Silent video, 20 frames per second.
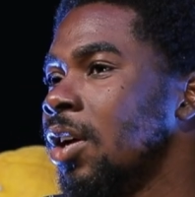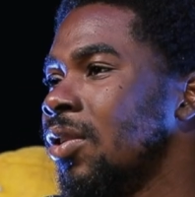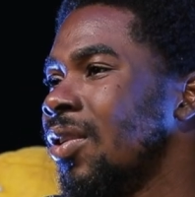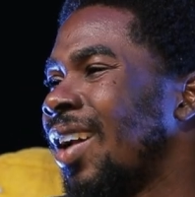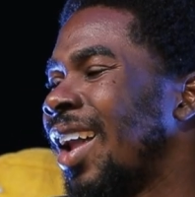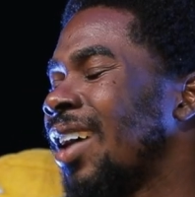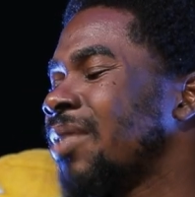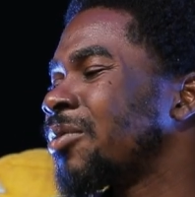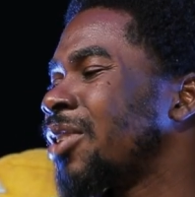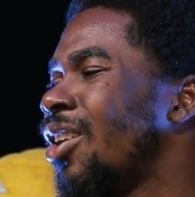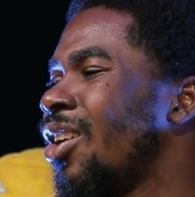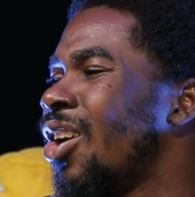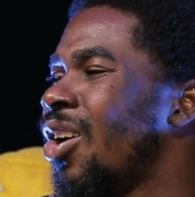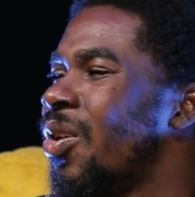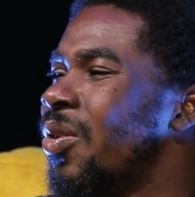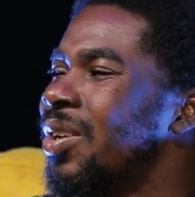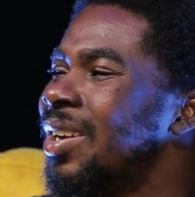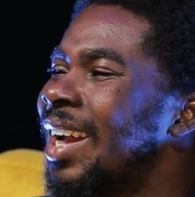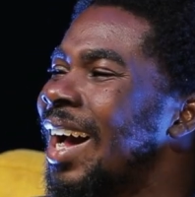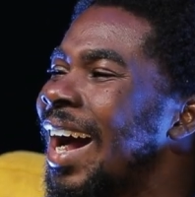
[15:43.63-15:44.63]
They're like,
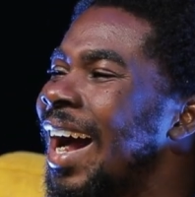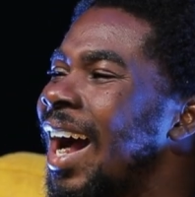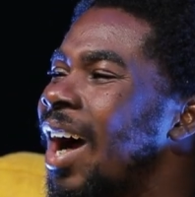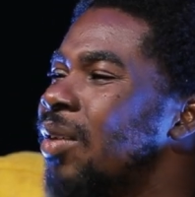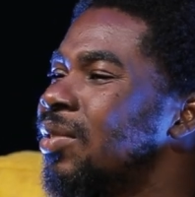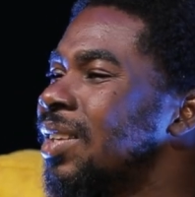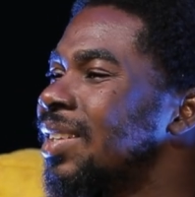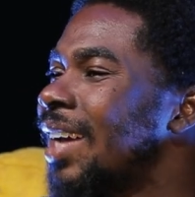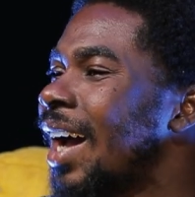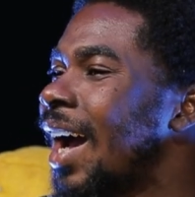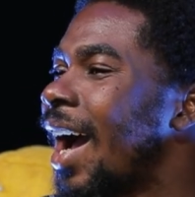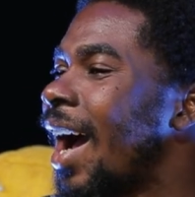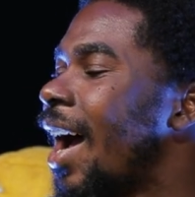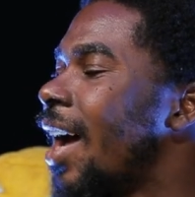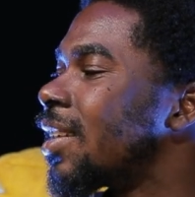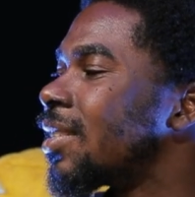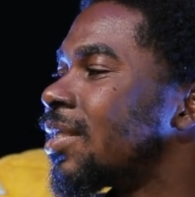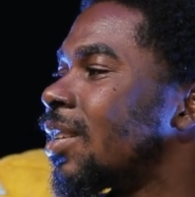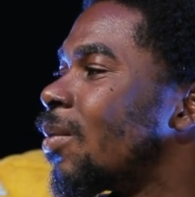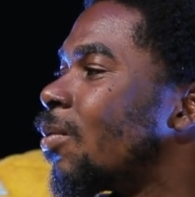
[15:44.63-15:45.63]
oh nah, I'll just
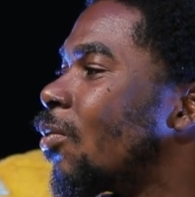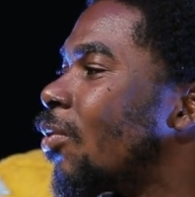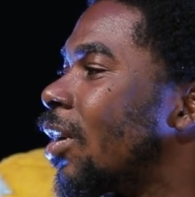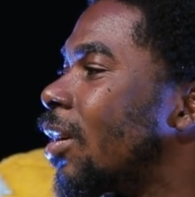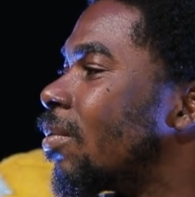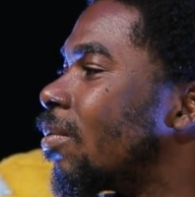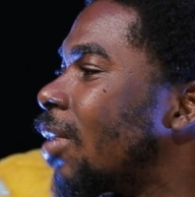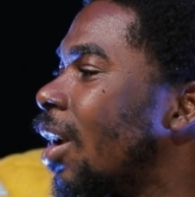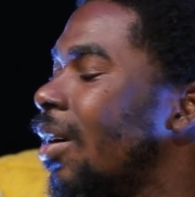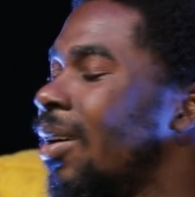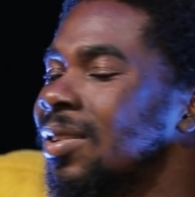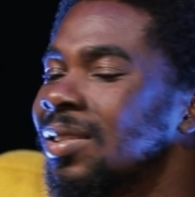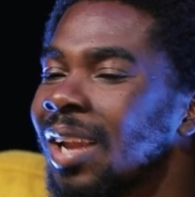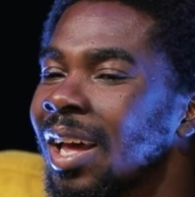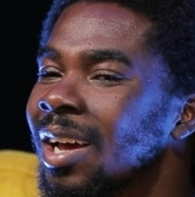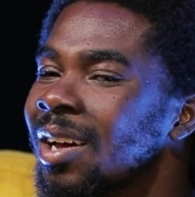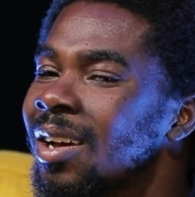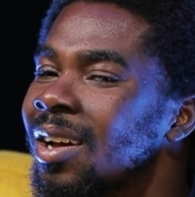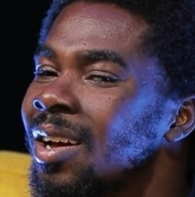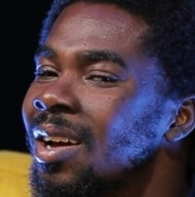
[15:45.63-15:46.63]
hire someone. Yeah. I was
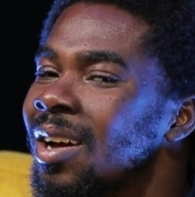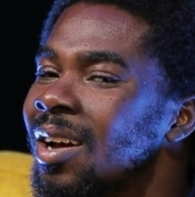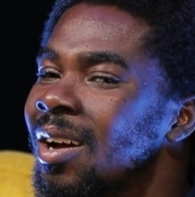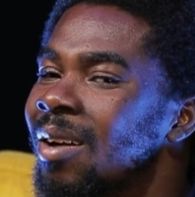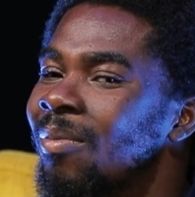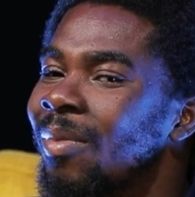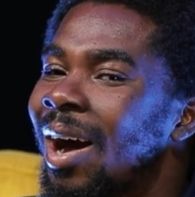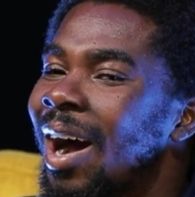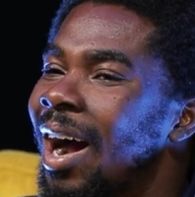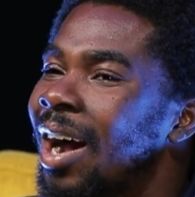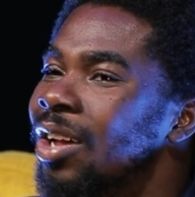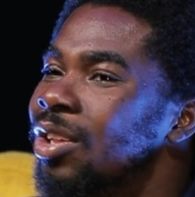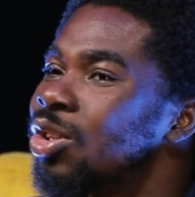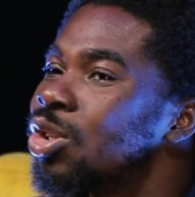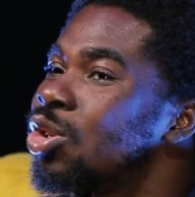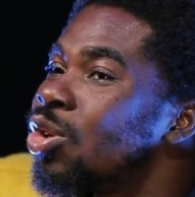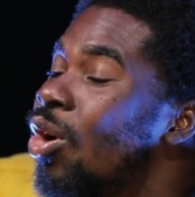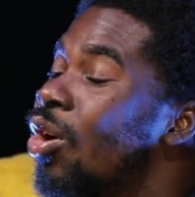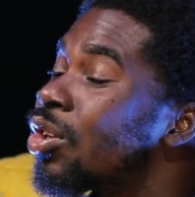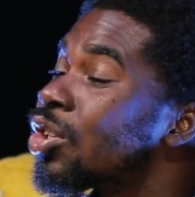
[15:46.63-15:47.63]
like, but
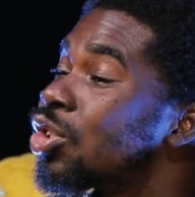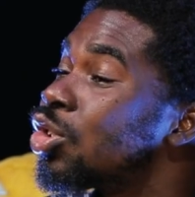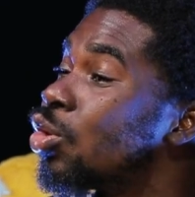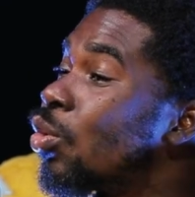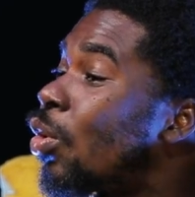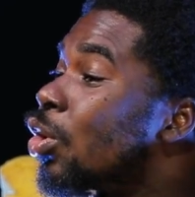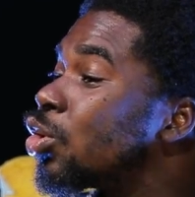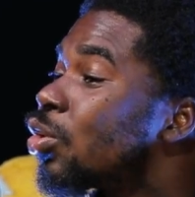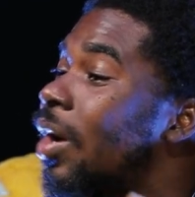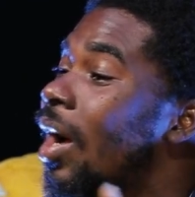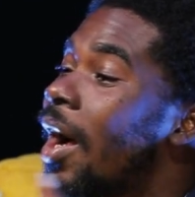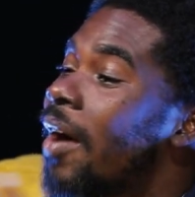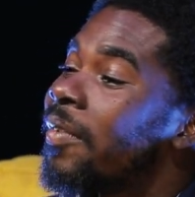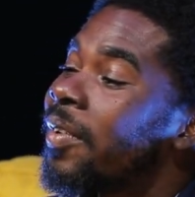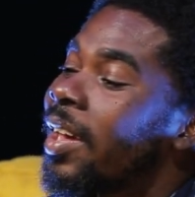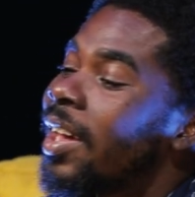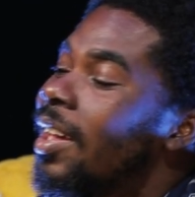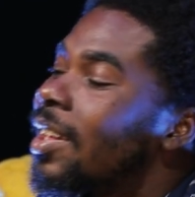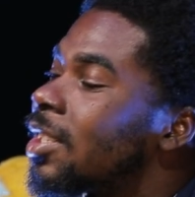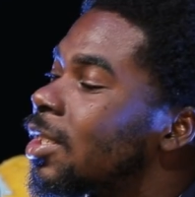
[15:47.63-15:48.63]
okay. I thought you want to
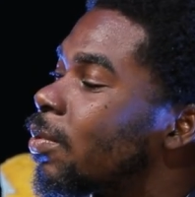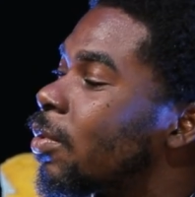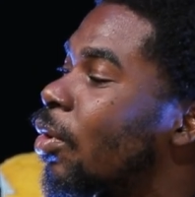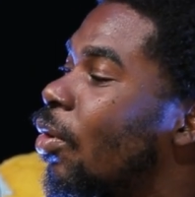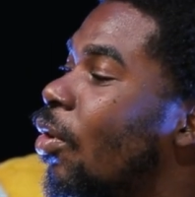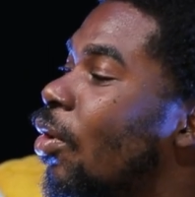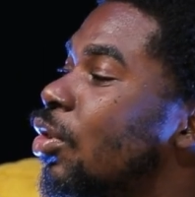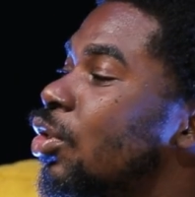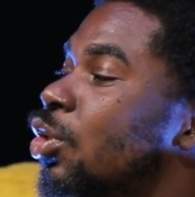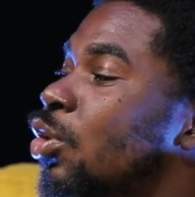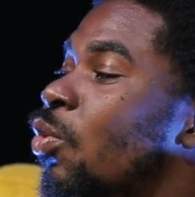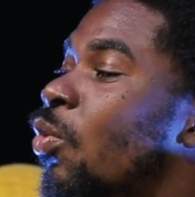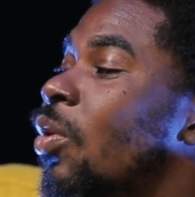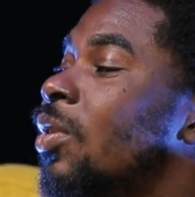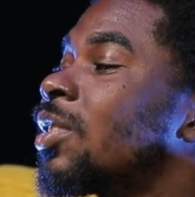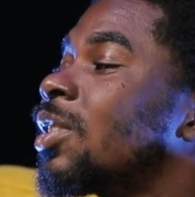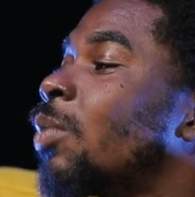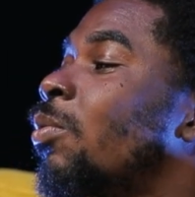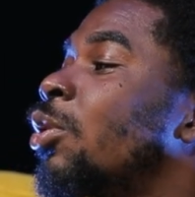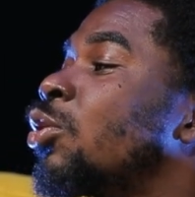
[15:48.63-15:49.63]
have kids because you
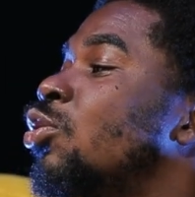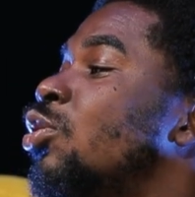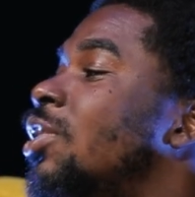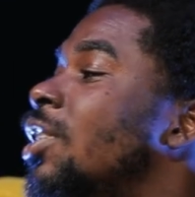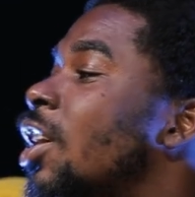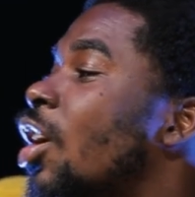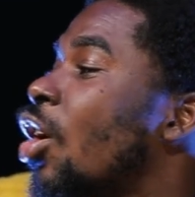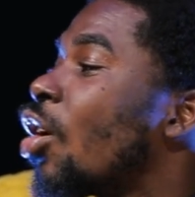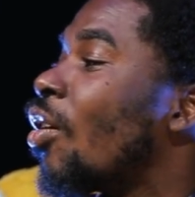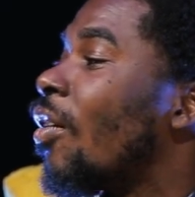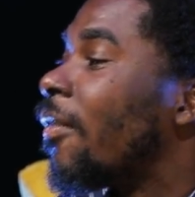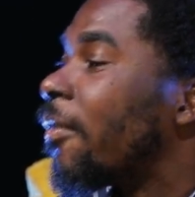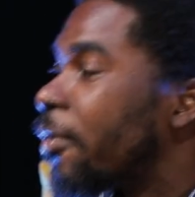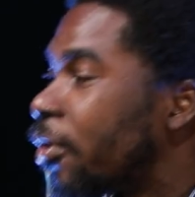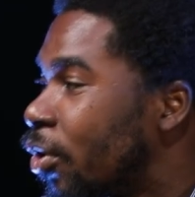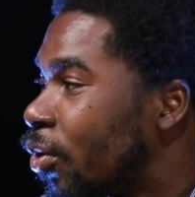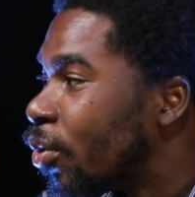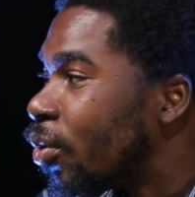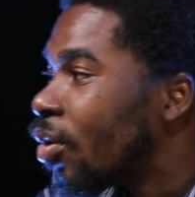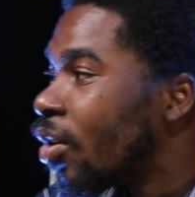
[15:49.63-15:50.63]
want someone to take care
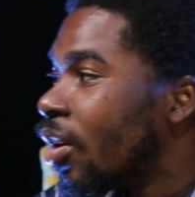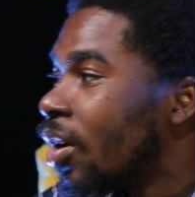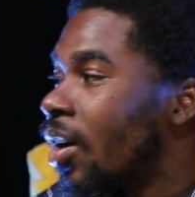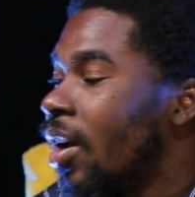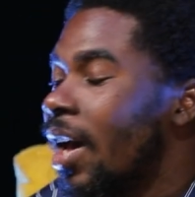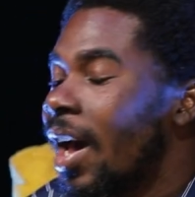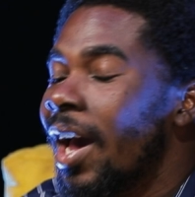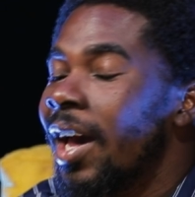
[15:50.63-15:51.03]
of you.